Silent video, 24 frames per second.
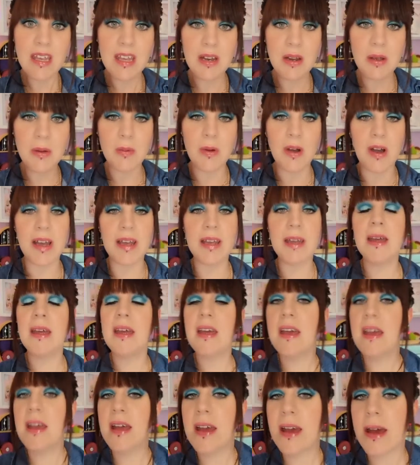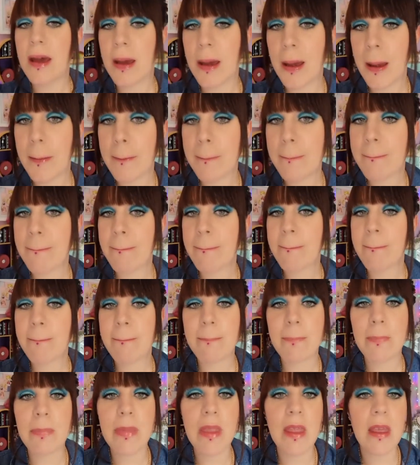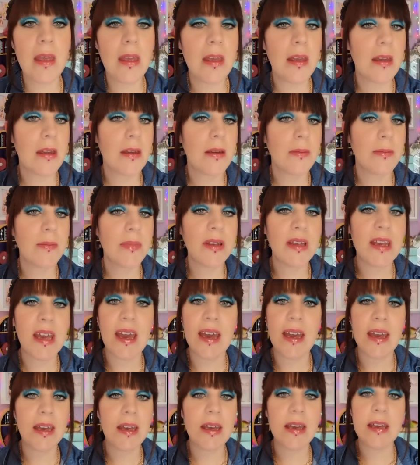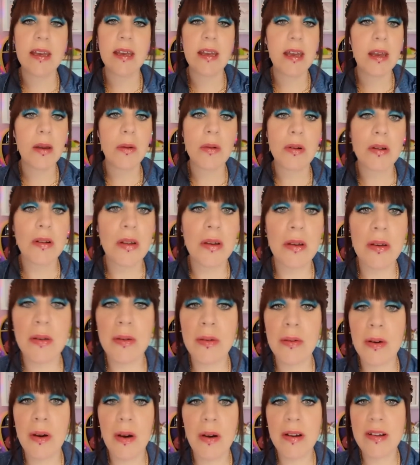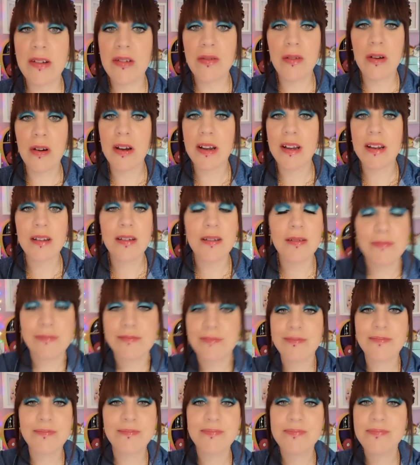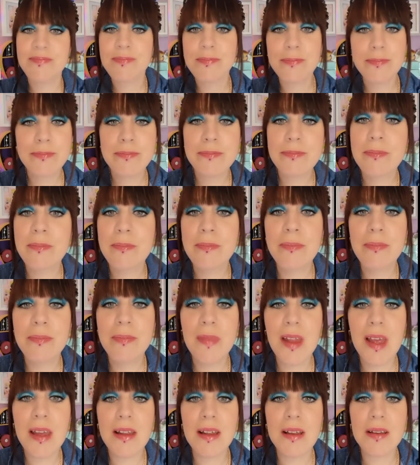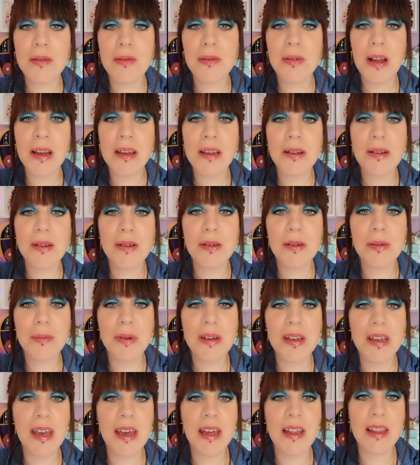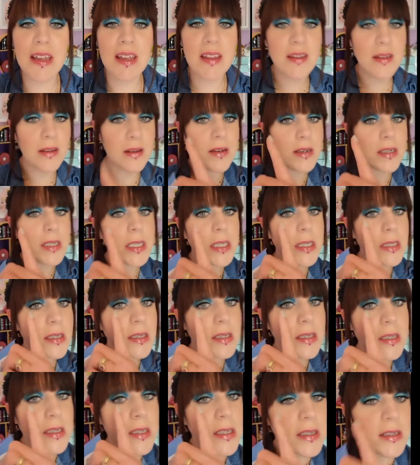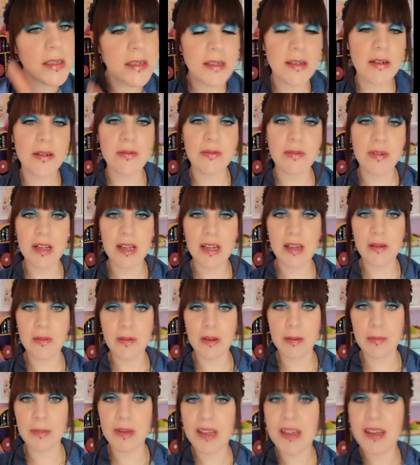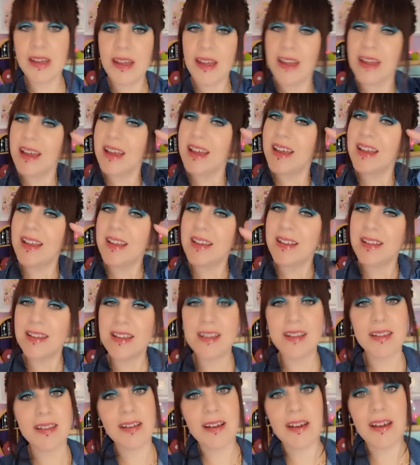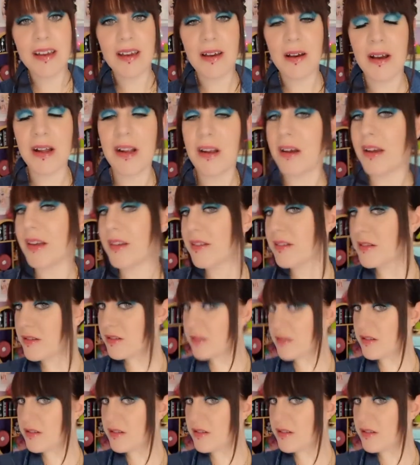you know why. But yeah, it'll do. I tried. That's all I can do. But yeah, this eye, really annoying me. This eye I like, so